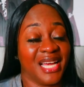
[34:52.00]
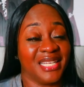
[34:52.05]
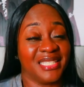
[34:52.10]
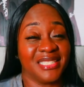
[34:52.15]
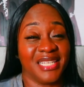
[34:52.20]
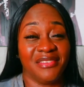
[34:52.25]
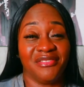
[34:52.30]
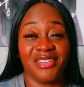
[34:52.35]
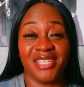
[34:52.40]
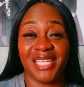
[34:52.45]
I
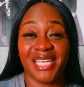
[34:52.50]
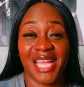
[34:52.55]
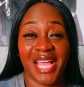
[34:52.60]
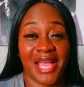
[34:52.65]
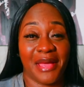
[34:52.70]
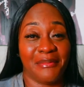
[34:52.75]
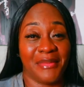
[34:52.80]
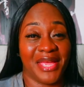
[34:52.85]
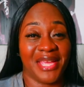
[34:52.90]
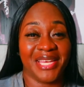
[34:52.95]
definitely
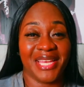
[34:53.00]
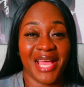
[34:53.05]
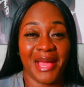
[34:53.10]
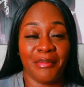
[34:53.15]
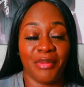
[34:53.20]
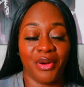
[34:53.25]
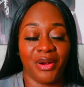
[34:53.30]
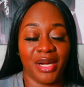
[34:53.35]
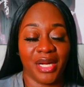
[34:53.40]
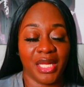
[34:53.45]
can't make
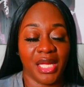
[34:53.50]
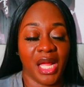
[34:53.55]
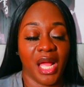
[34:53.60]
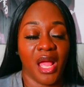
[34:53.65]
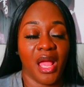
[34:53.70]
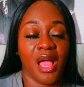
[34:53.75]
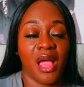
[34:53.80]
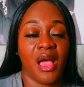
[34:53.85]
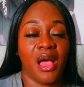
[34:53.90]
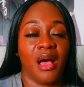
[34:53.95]
that party.
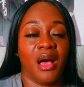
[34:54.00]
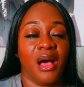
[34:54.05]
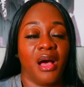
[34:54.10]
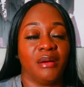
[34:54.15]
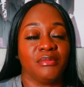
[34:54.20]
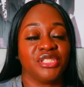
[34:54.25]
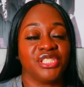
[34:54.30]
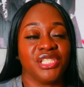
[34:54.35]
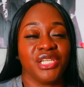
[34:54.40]
Um,